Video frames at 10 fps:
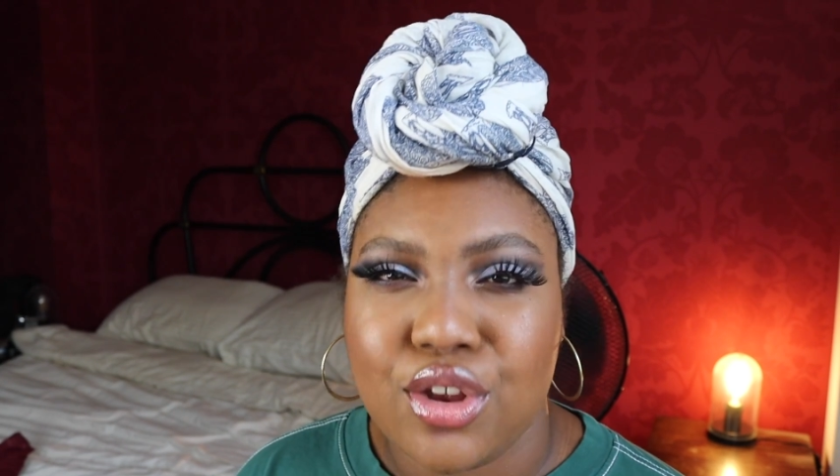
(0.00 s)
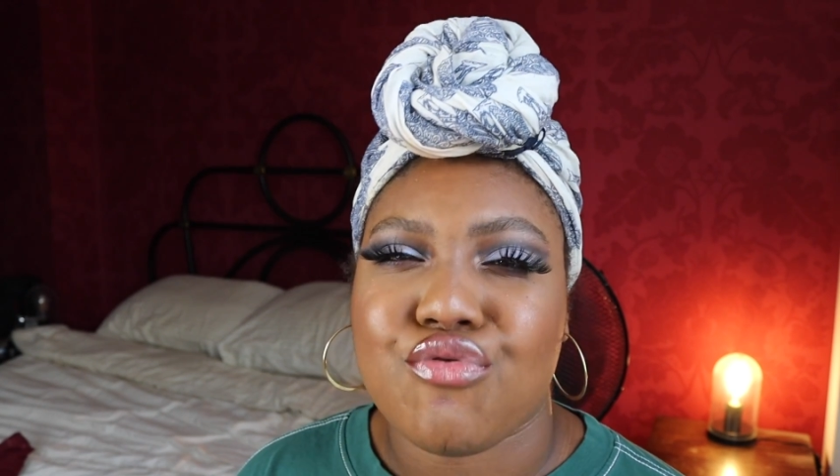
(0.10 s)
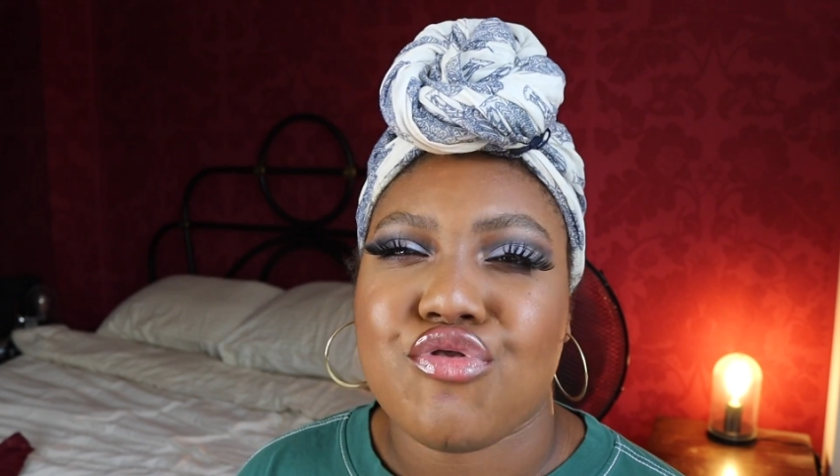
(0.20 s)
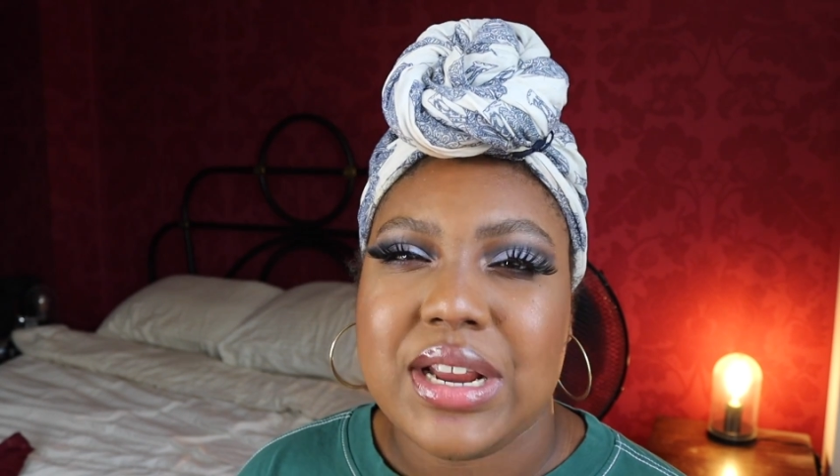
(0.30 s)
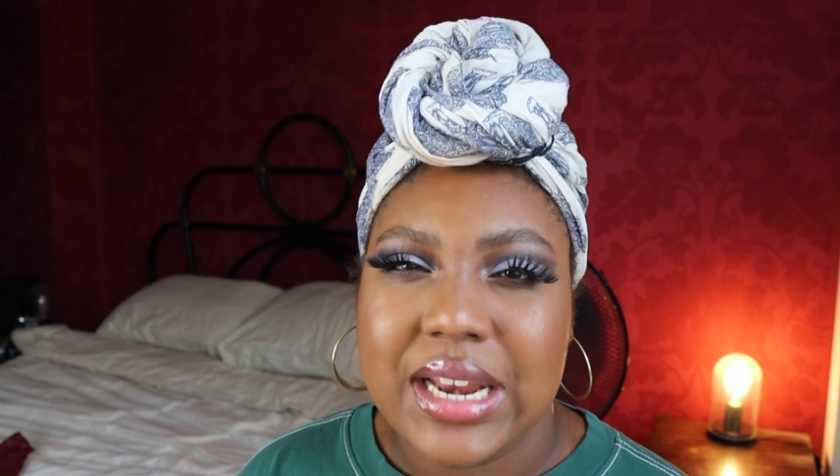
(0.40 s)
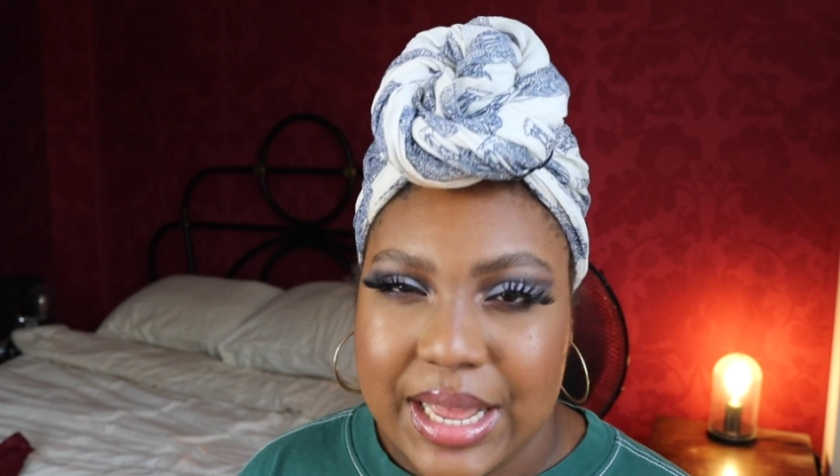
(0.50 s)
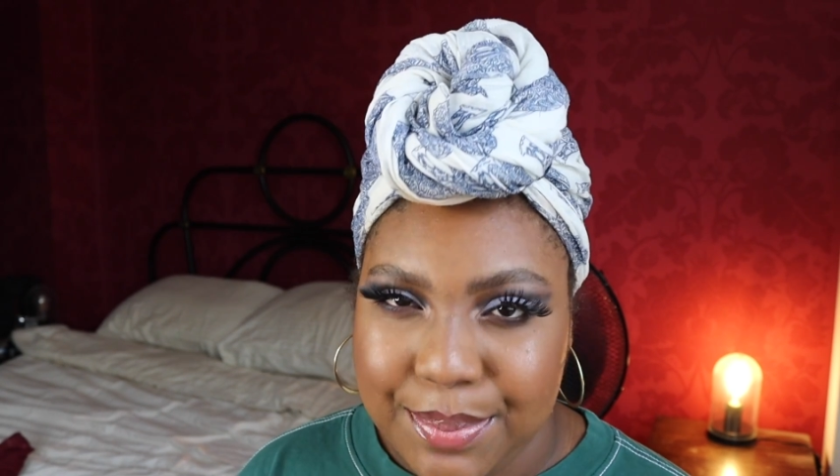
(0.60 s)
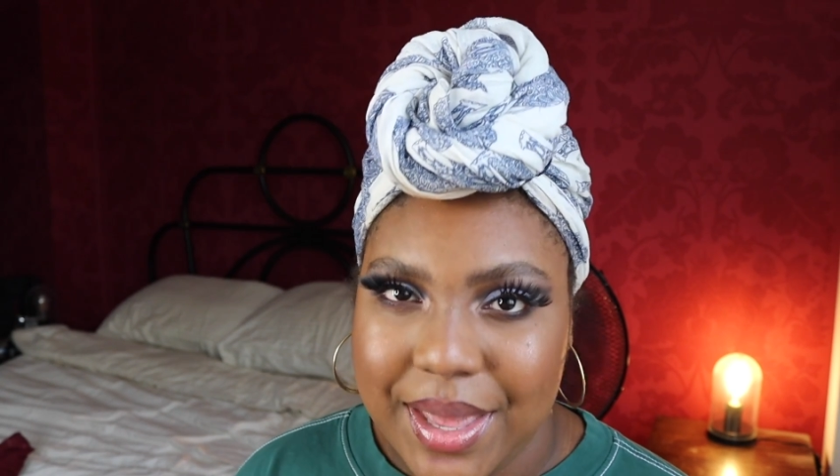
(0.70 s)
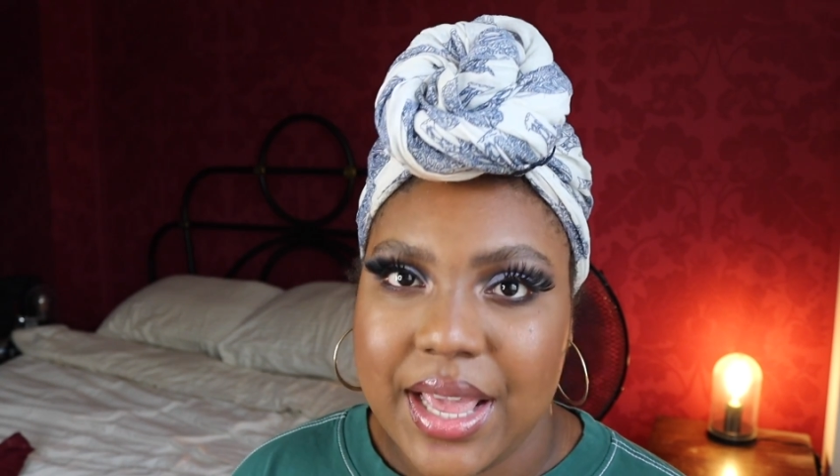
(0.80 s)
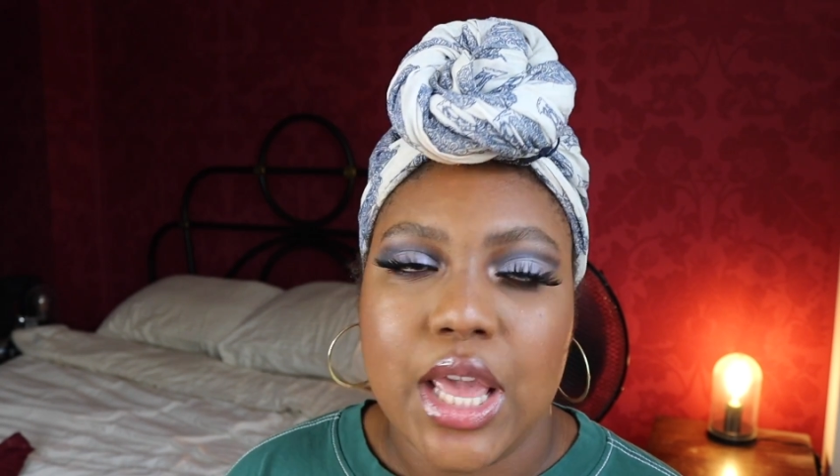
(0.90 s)
that are really
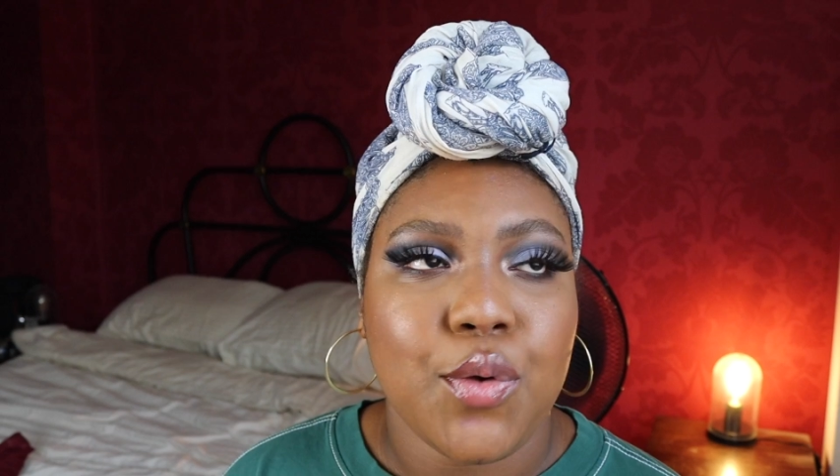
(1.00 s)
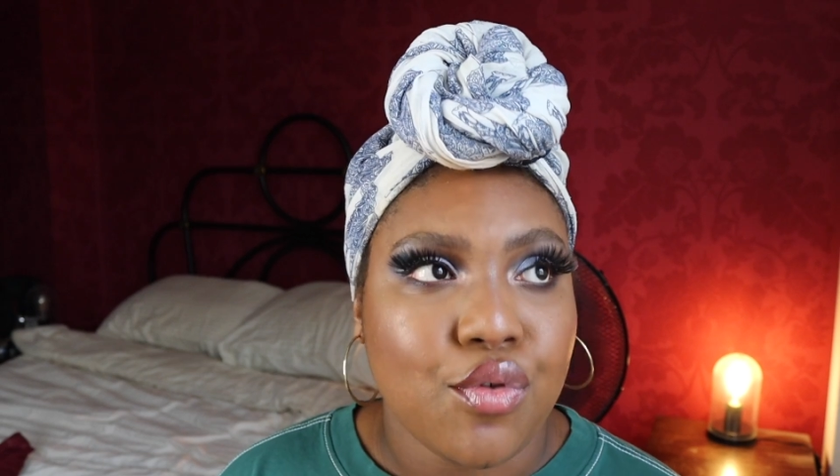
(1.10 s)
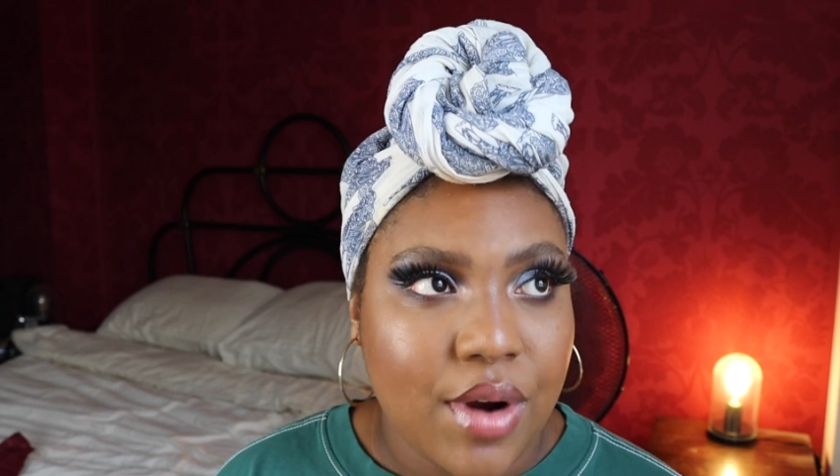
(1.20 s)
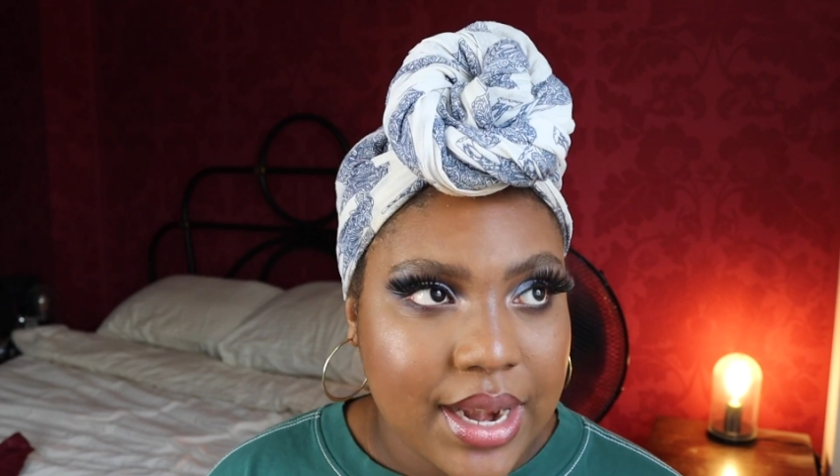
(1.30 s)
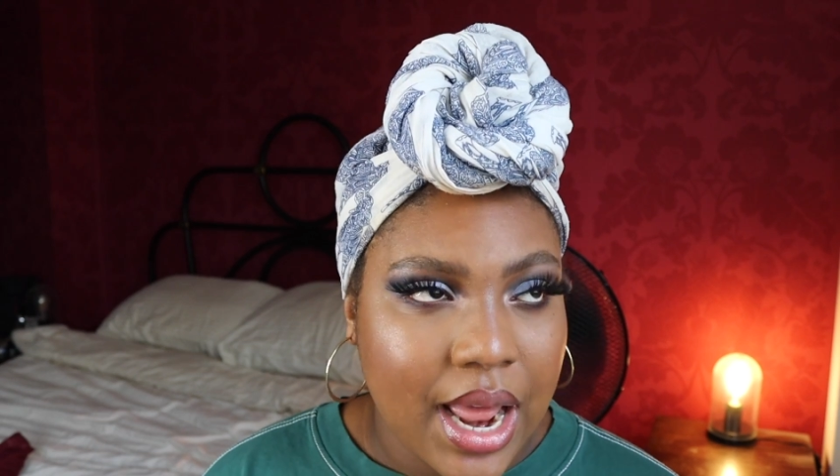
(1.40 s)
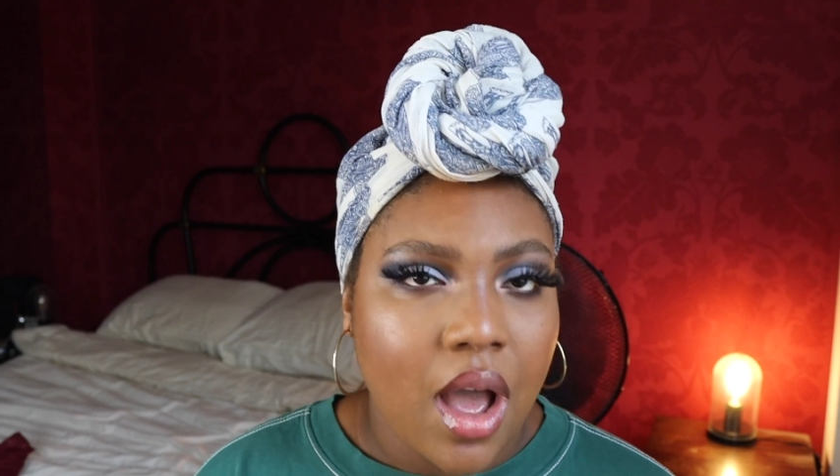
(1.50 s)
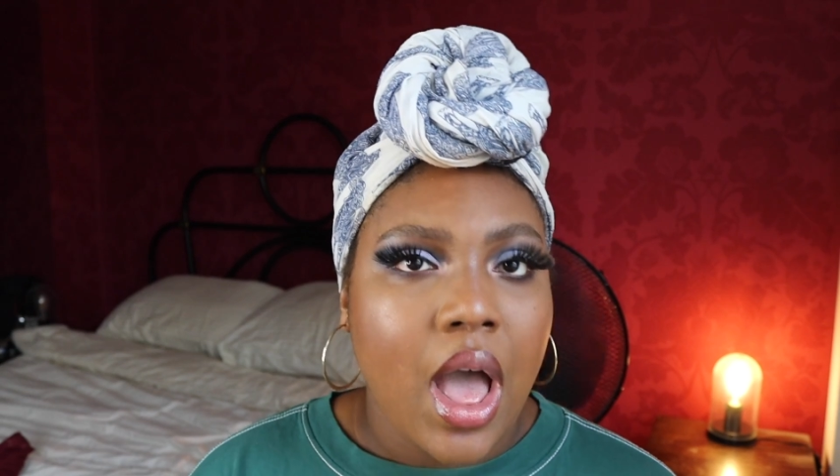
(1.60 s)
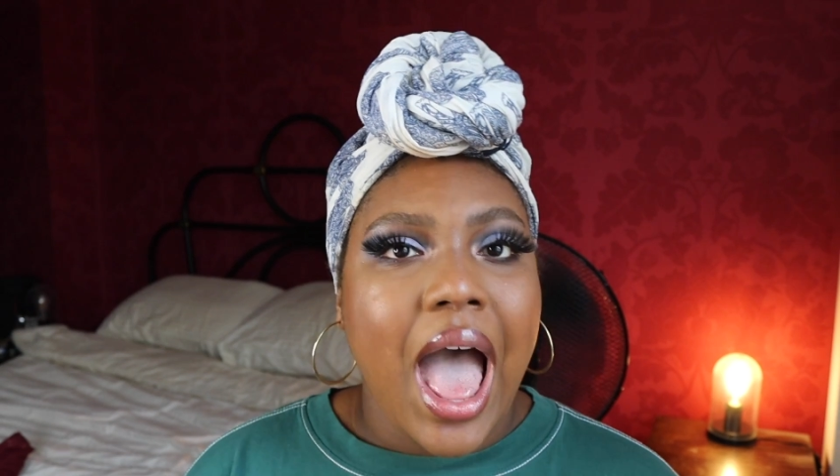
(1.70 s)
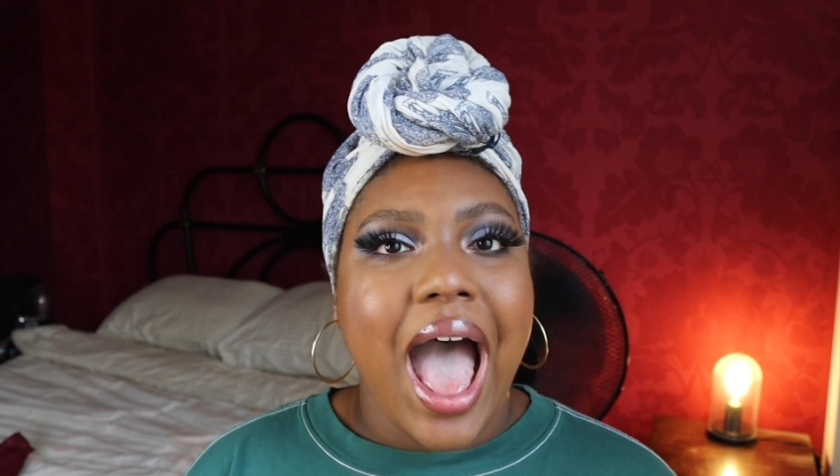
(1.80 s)
being evil right now,